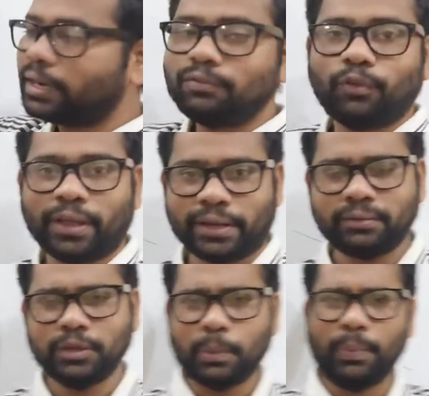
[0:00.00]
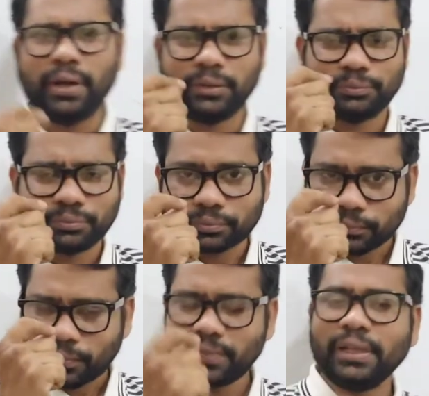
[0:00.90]
and wiring.
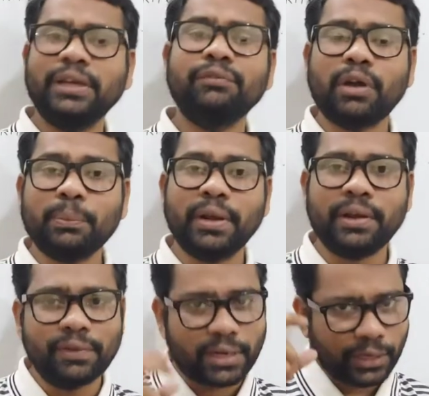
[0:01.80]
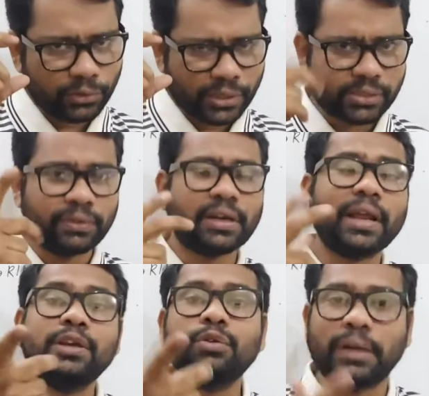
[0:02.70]
But in 1 minute, we'll try
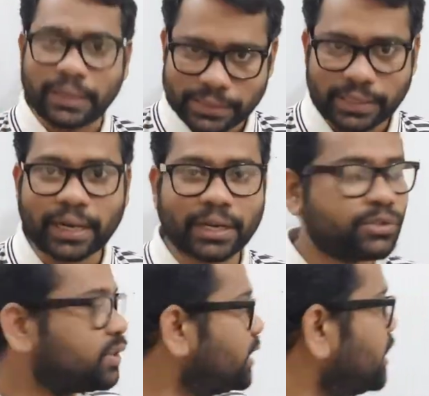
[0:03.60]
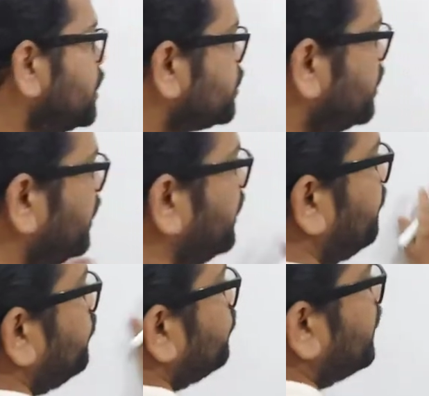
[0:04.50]
to understand actually. Children,
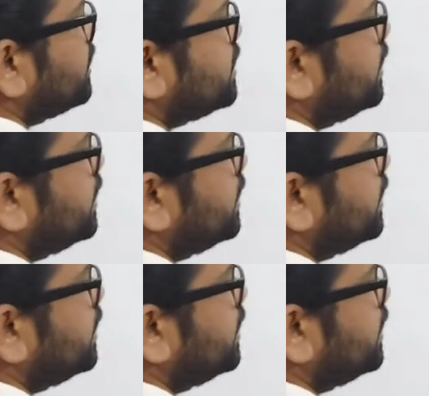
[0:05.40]
if you can